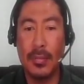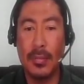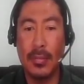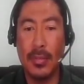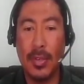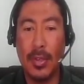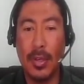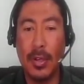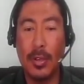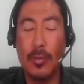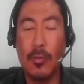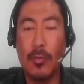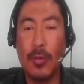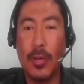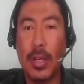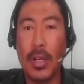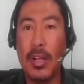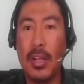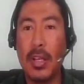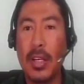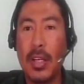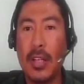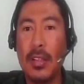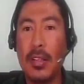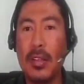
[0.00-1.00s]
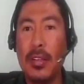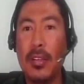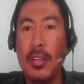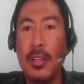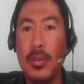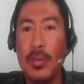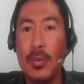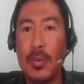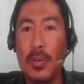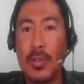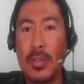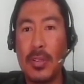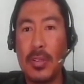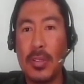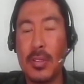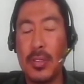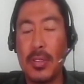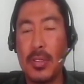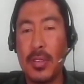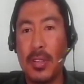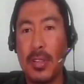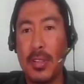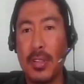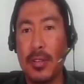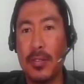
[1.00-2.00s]
unregulated use
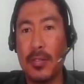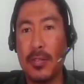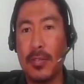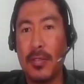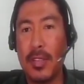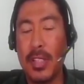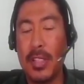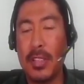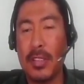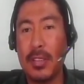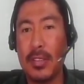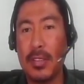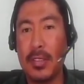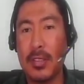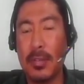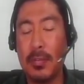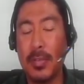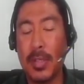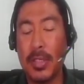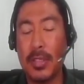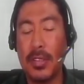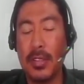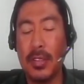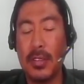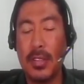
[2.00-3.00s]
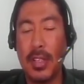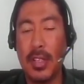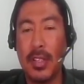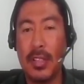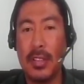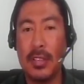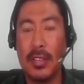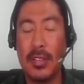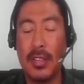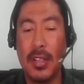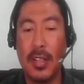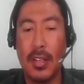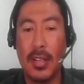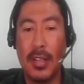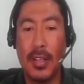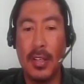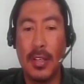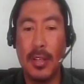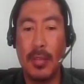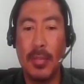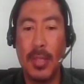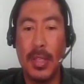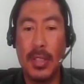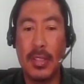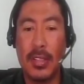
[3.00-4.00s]
of these pesticides
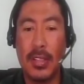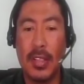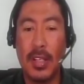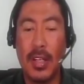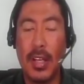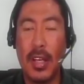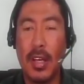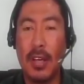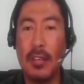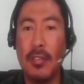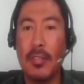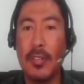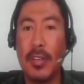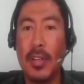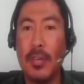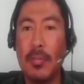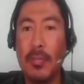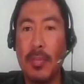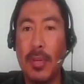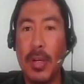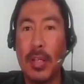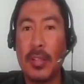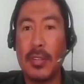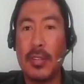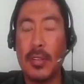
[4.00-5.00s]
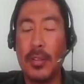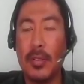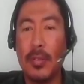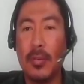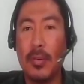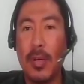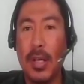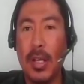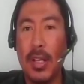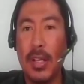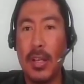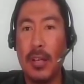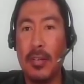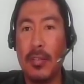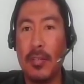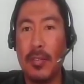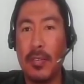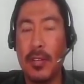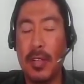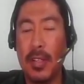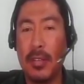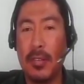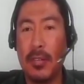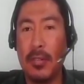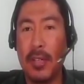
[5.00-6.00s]
basically have impacts on the wildlife.
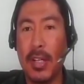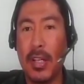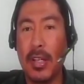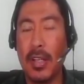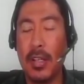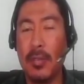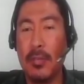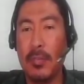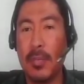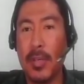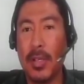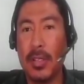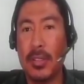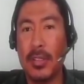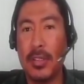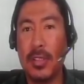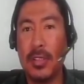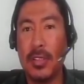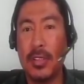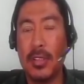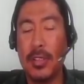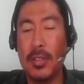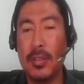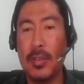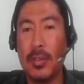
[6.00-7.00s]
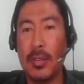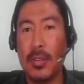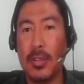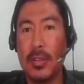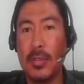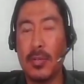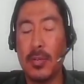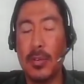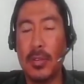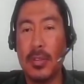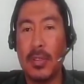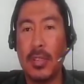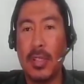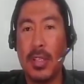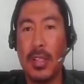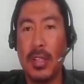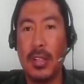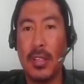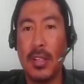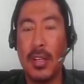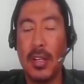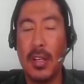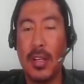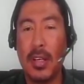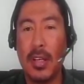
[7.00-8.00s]
And one of the impacts that she noticed was
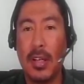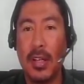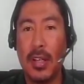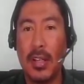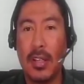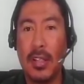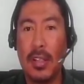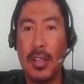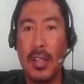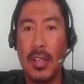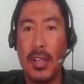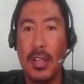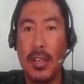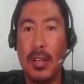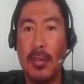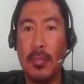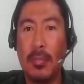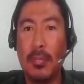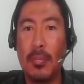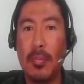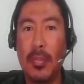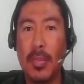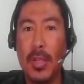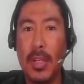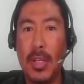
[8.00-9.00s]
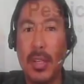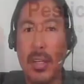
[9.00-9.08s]
that the the